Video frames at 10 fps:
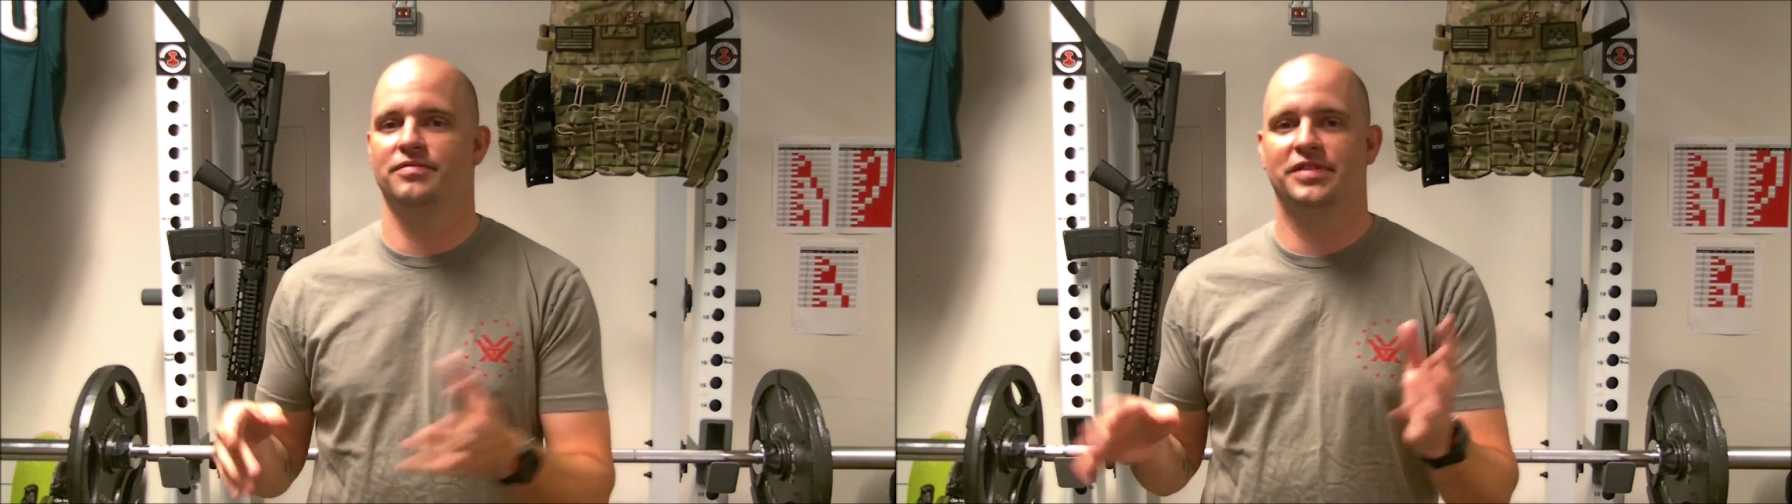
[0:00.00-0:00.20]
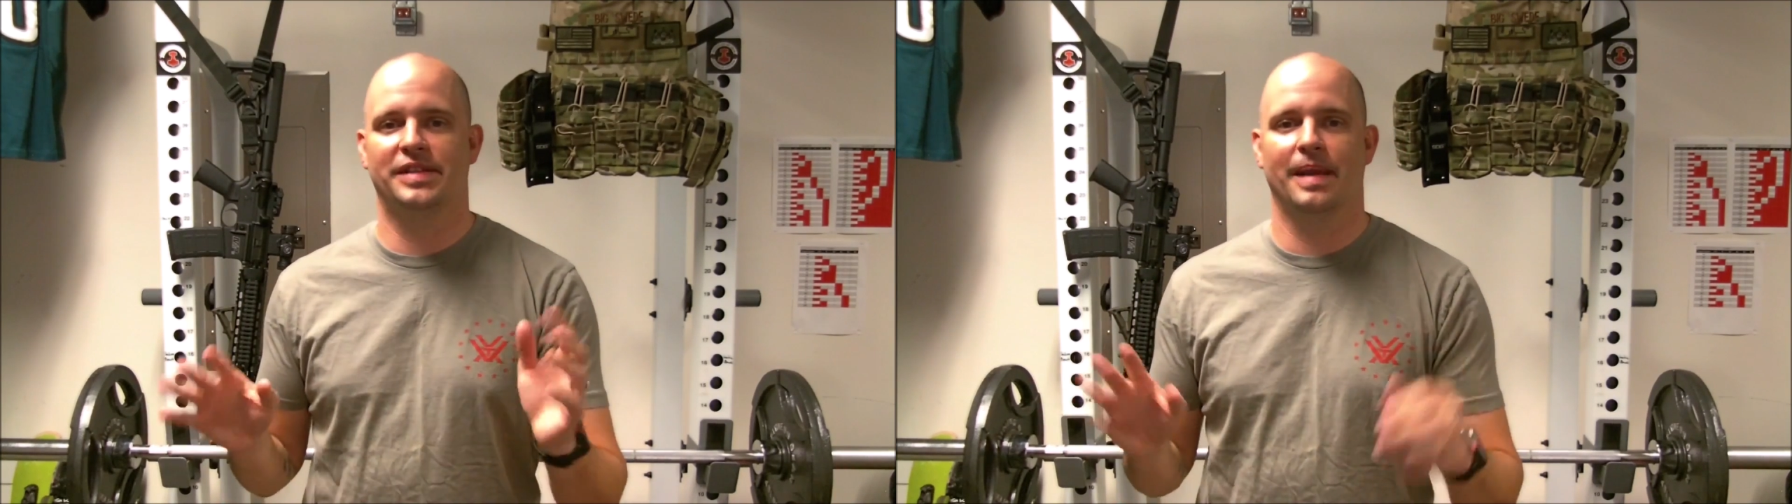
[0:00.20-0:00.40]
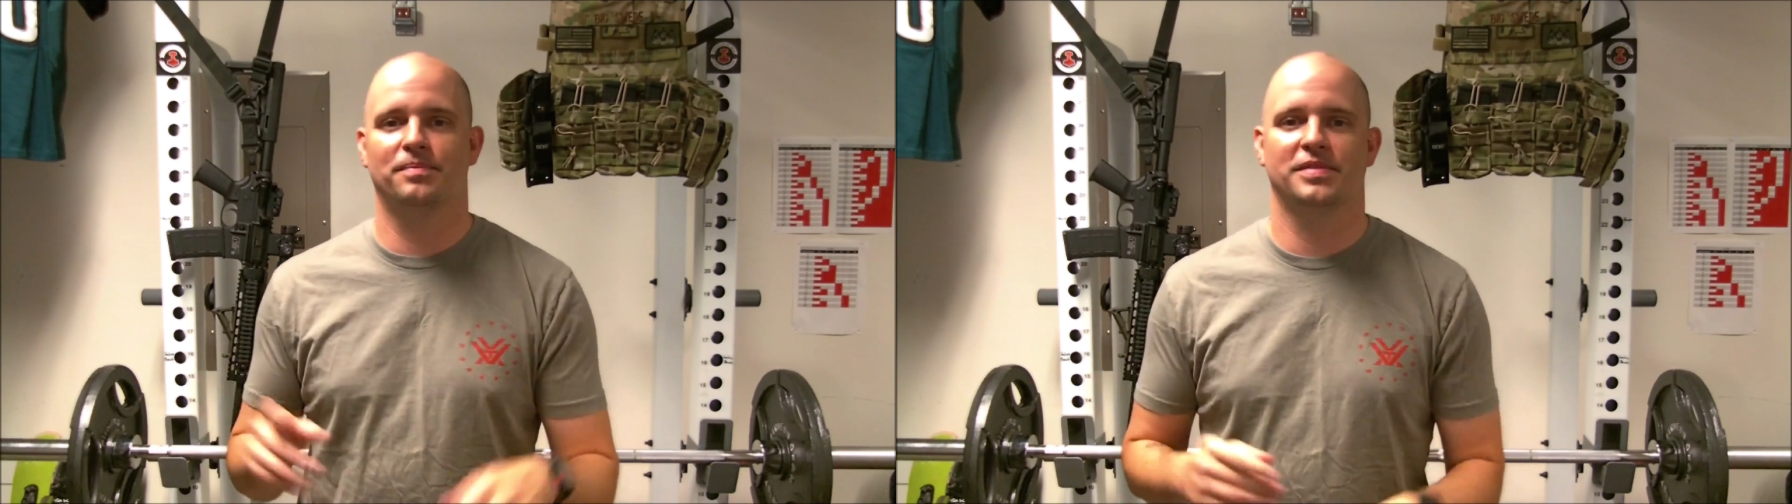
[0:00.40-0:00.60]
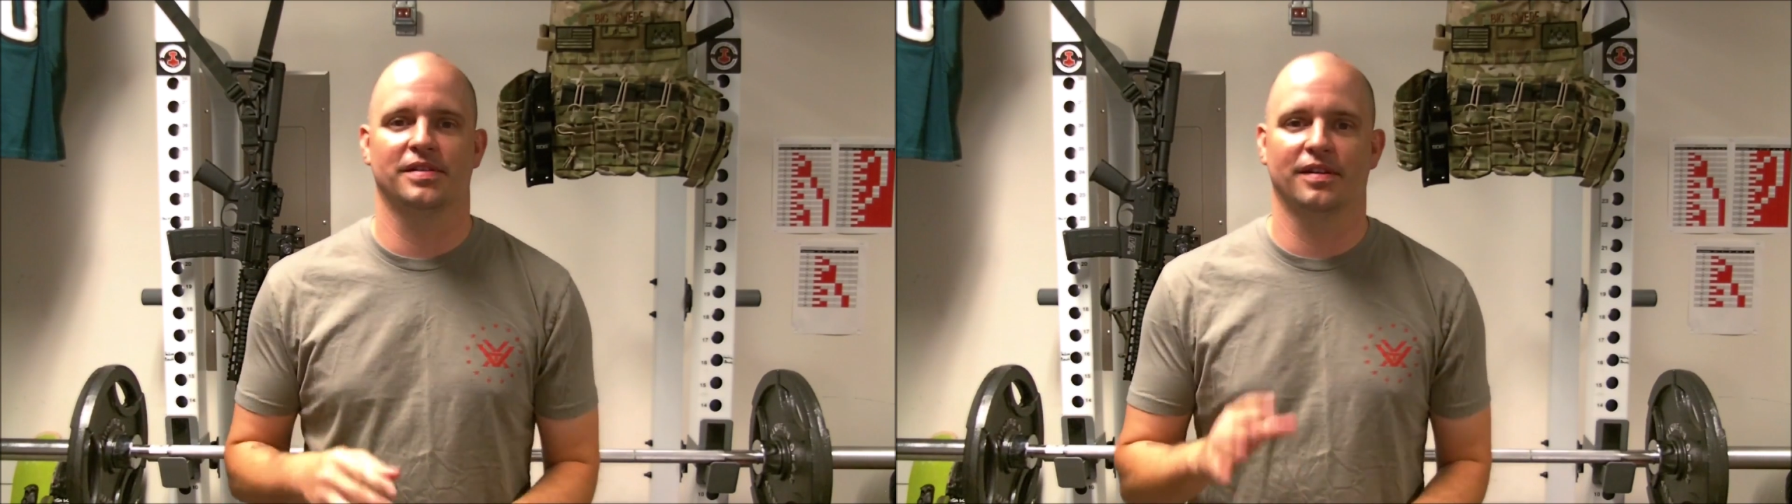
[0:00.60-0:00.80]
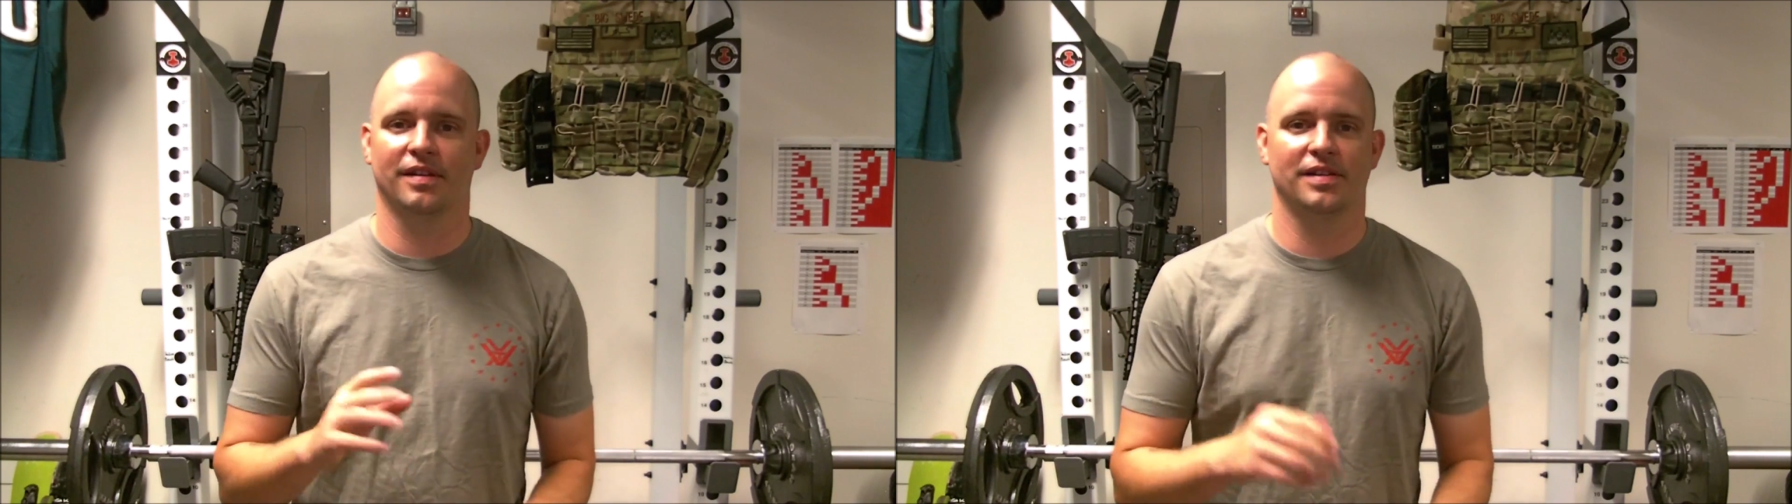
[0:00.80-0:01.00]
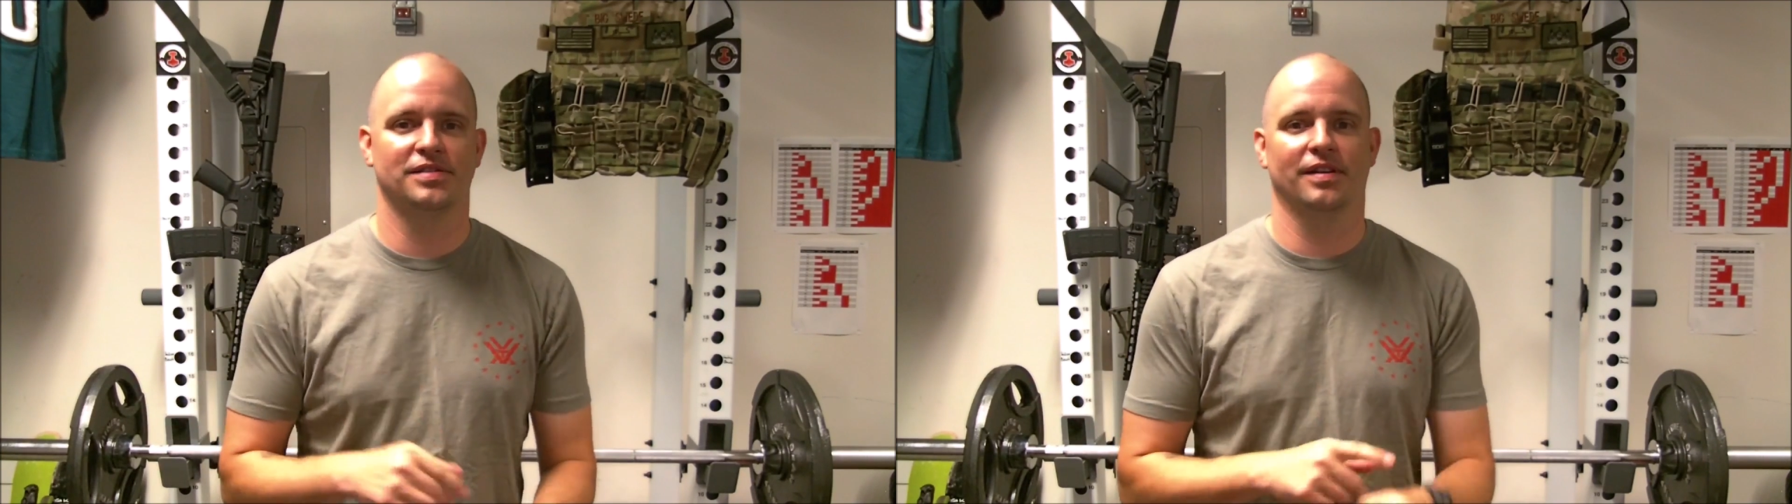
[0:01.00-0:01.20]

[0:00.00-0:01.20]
steps and all that